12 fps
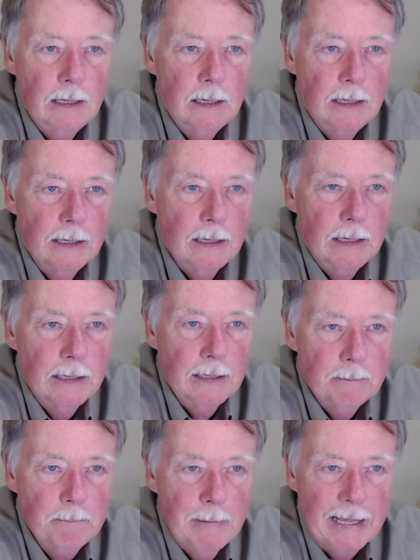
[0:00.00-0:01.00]
uh, uh,
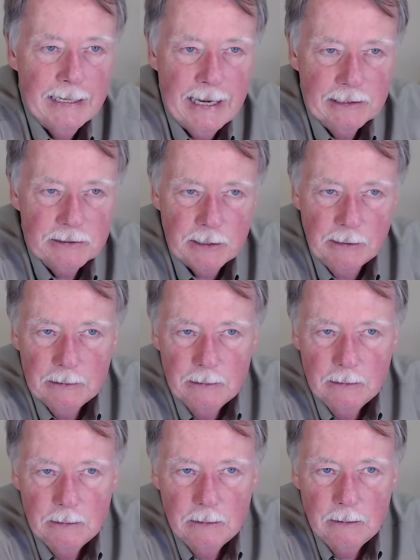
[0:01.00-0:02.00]
Madagascar.
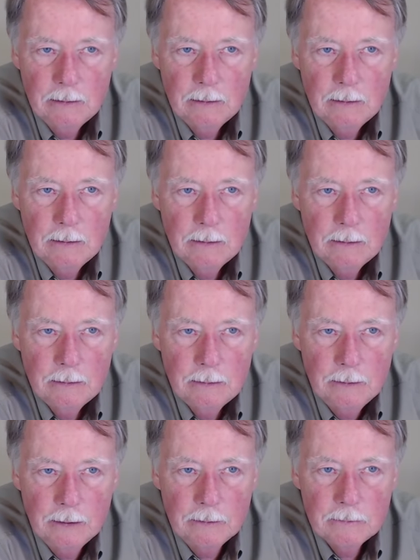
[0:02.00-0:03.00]

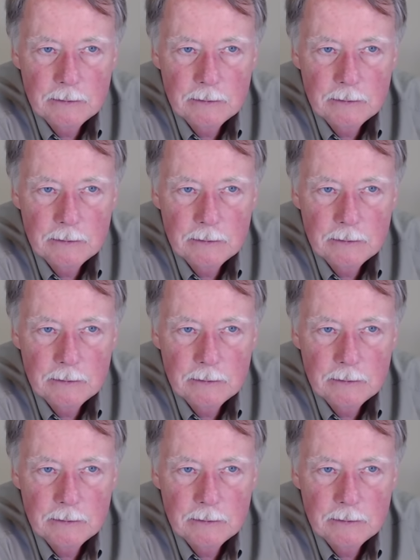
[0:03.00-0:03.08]
You know,